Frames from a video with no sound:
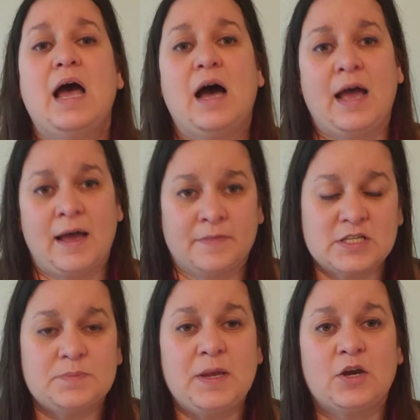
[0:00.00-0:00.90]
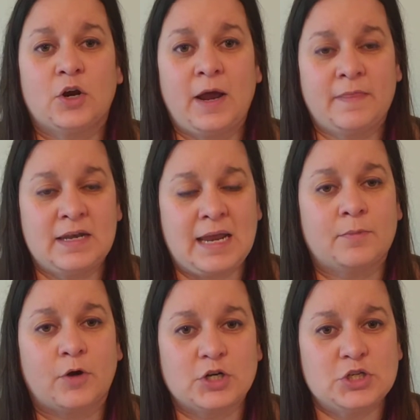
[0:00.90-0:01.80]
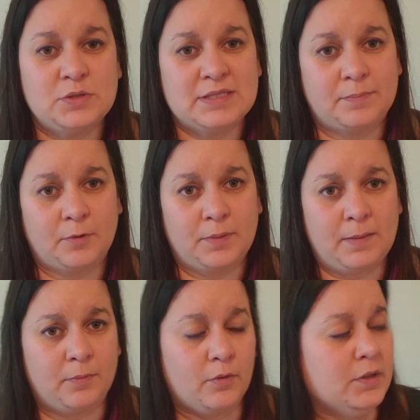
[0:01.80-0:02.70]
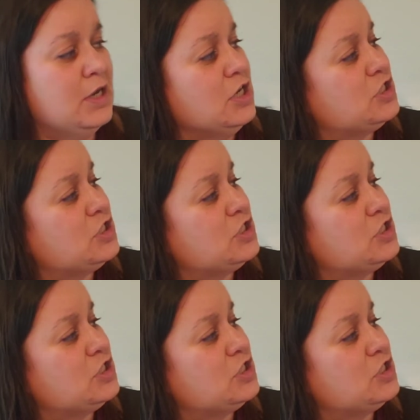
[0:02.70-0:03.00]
and the speaker and the neighbor are 2 separate people.